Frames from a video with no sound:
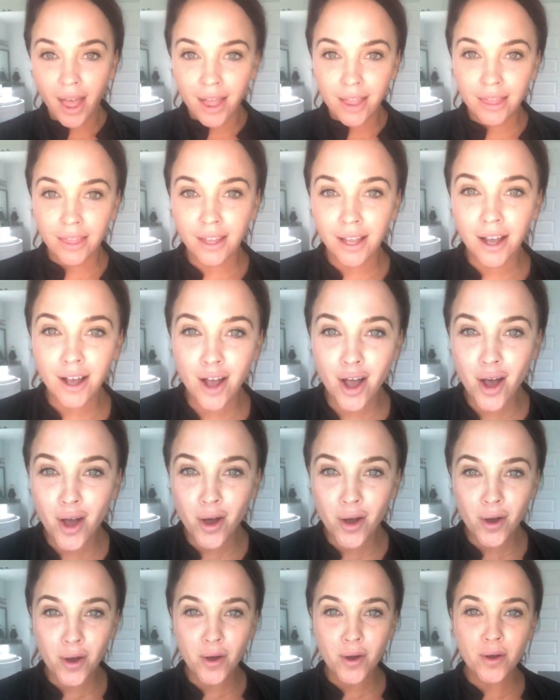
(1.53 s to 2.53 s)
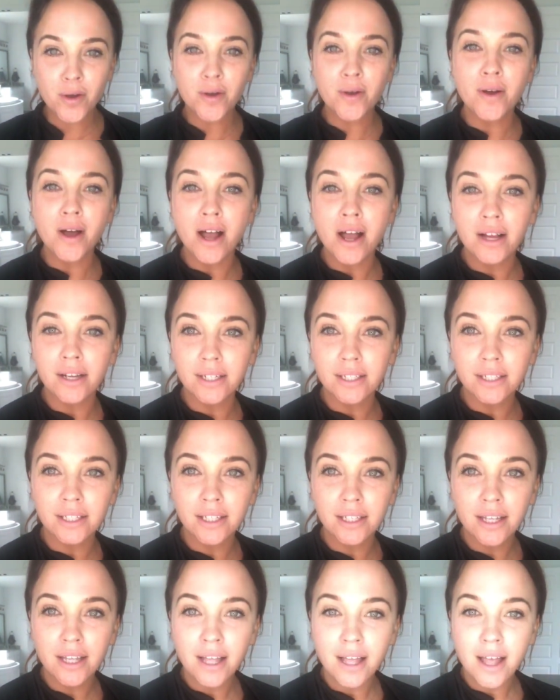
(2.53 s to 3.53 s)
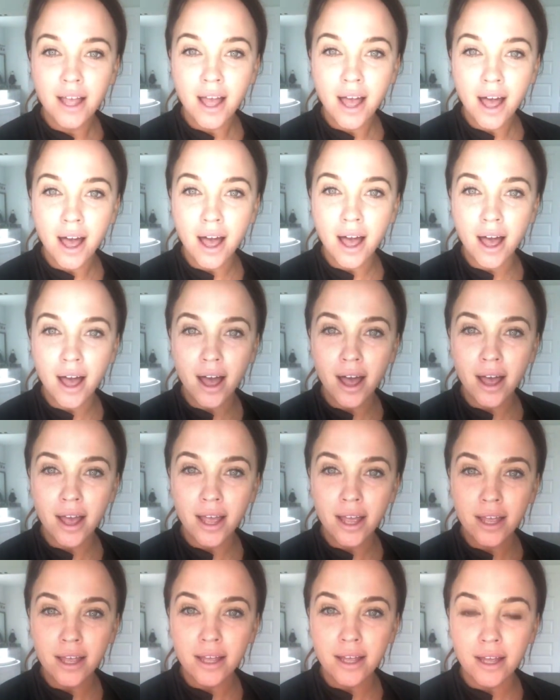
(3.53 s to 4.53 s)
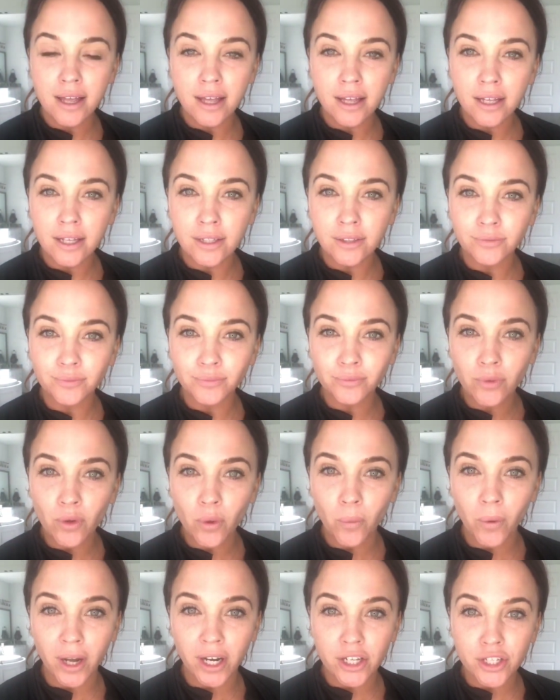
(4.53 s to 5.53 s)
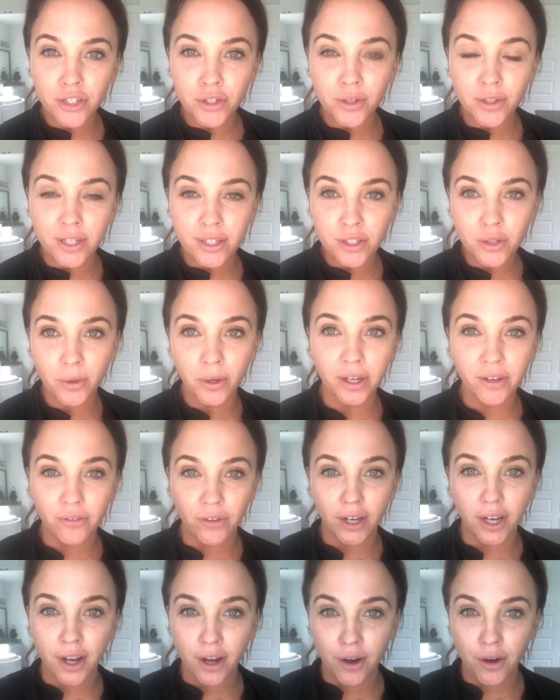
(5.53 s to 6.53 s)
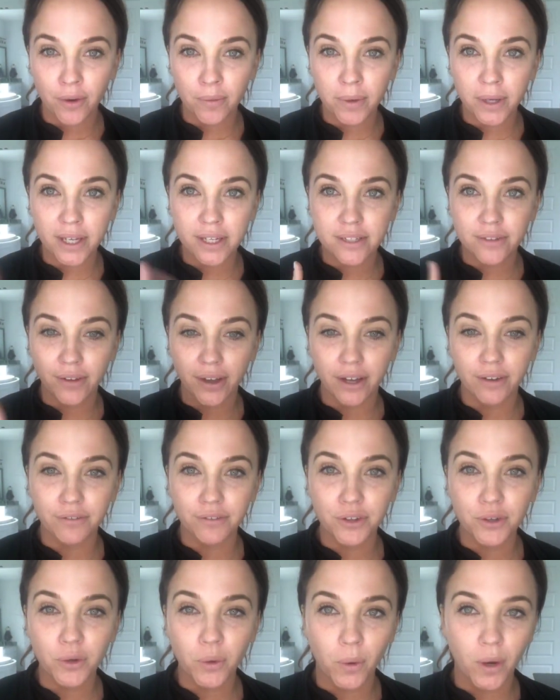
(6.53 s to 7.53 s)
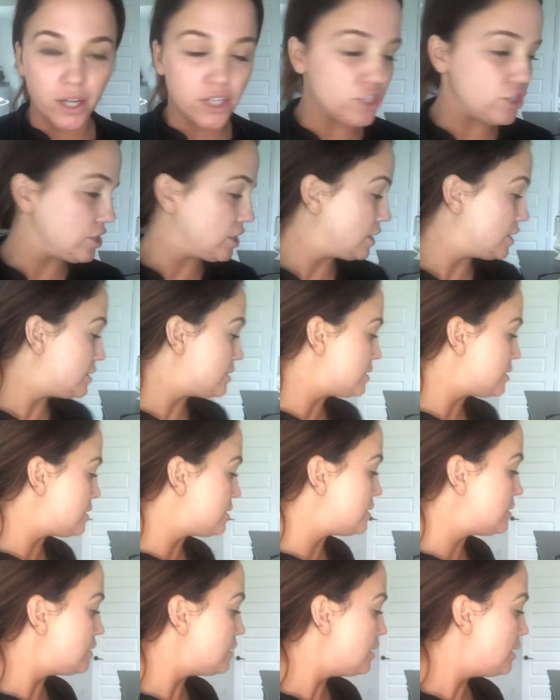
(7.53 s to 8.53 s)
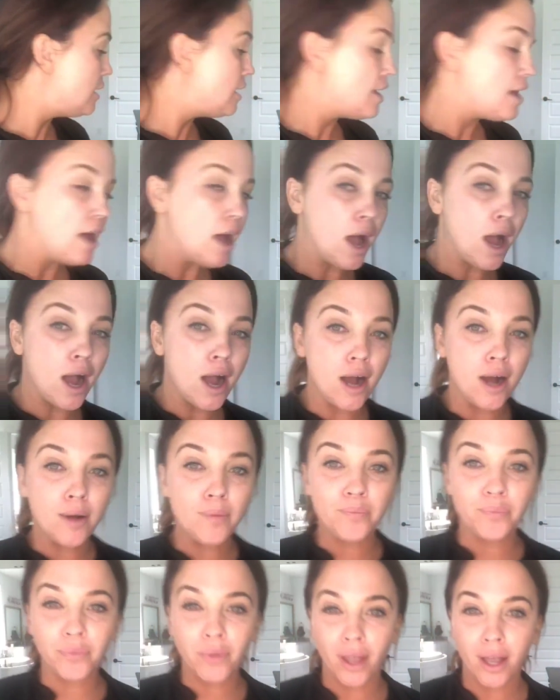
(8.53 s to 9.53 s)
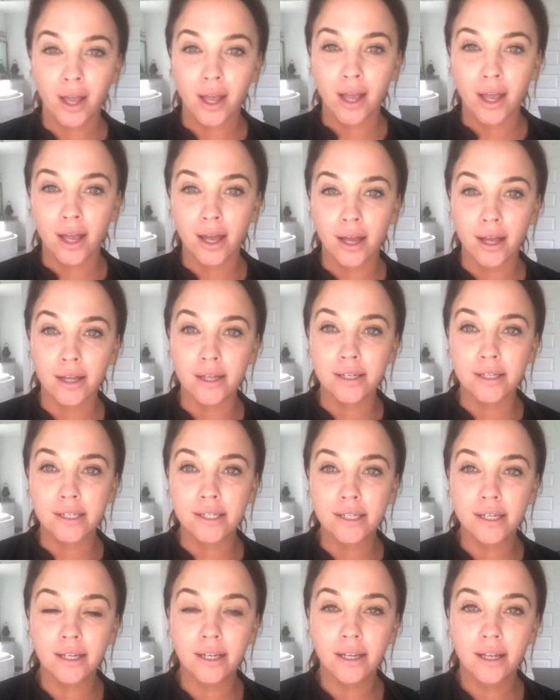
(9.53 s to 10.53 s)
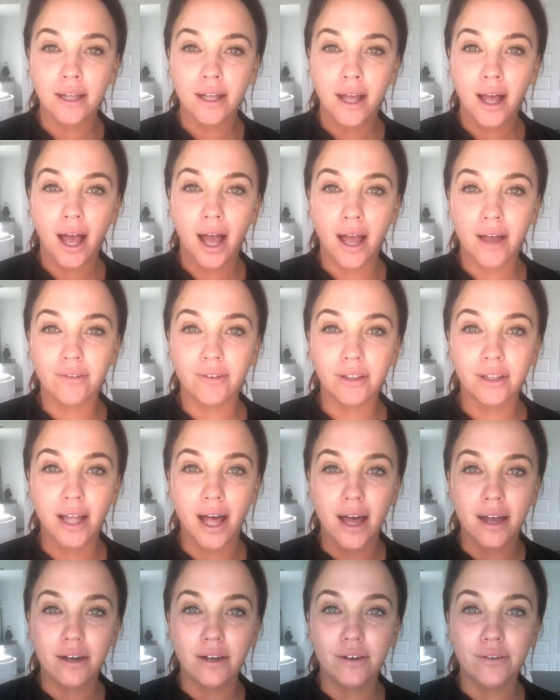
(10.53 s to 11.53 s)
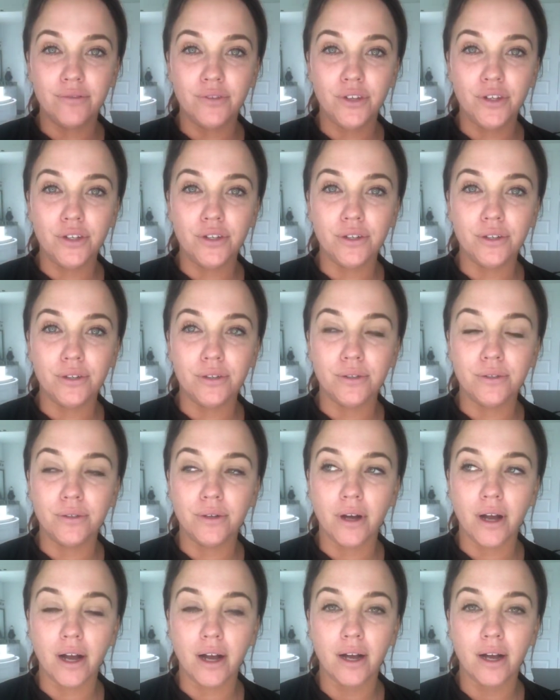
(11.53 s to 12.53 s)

Hello! I want to do this quick video because I've had a few questions and I have a lot of new